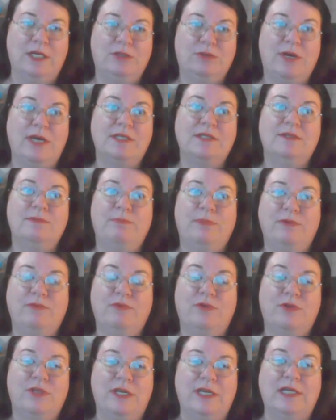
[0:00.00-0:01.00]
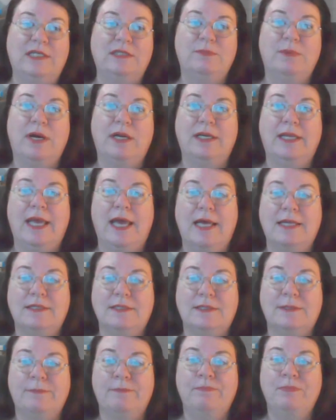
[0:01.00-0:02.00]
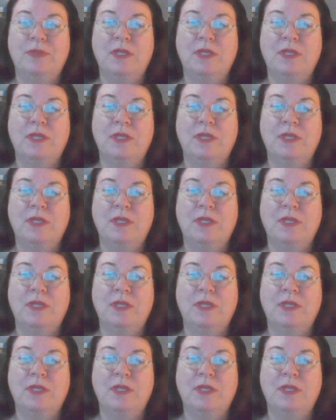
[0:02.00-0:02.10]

address before the next podcast.